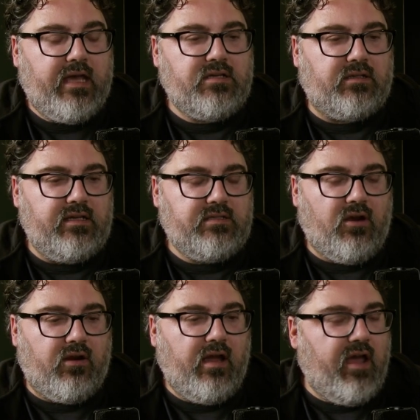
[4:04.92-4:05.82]
actually,
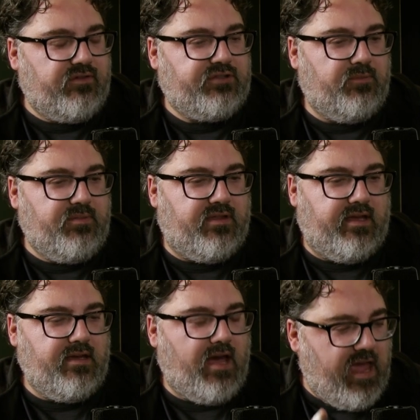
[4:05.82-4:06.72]
sorry, I have to stop you
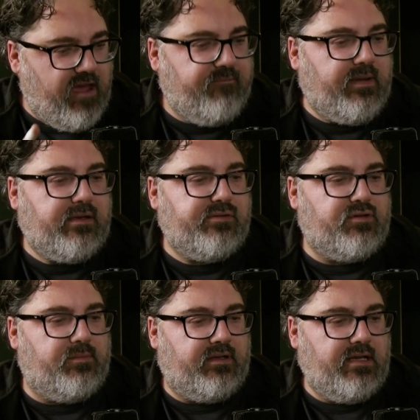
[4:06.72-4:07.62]
there. I have been
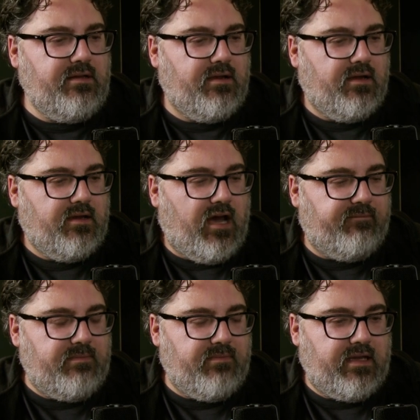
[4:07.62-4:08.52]
contributing.
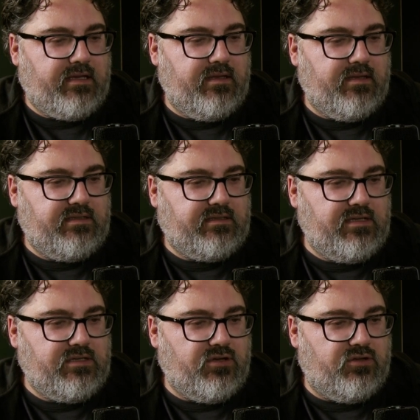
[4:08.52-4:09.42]
I've been making these
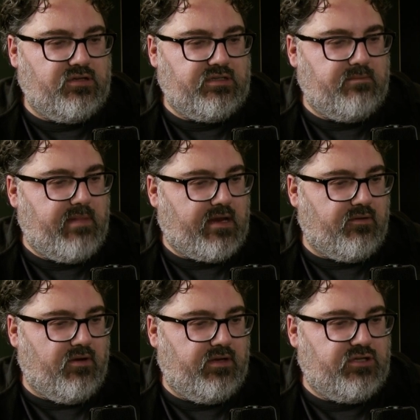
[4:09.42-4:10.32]
t-shirts using
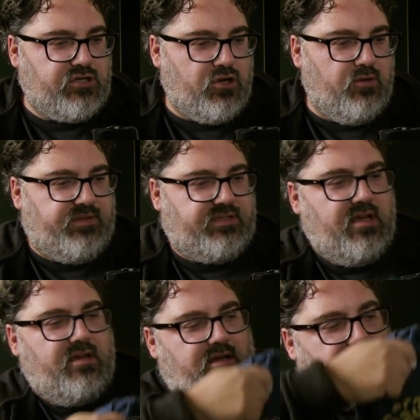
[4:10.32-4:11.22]
macaroni tubes.
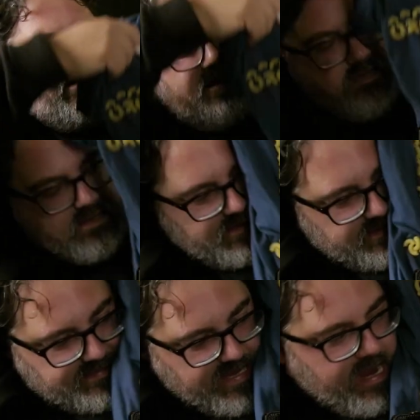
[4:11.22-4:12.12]

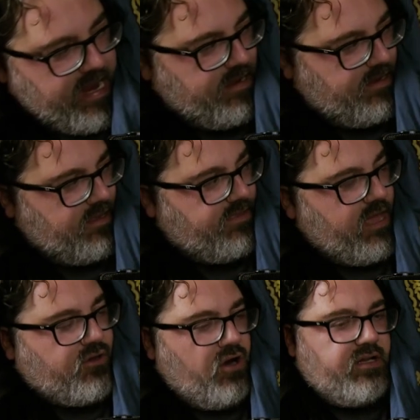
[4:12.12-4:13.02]
Let's say,
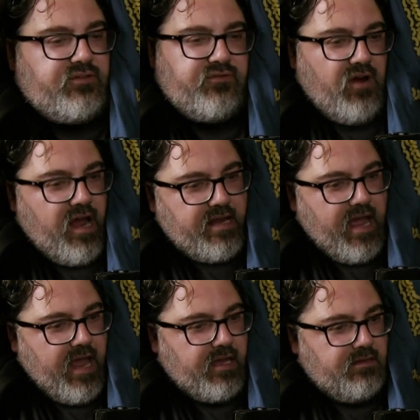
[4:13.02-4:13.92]
thank God it's
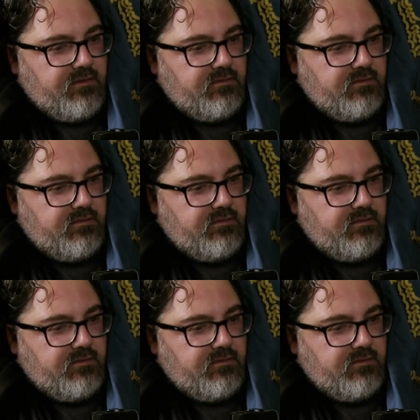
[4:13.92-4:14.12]
Friday.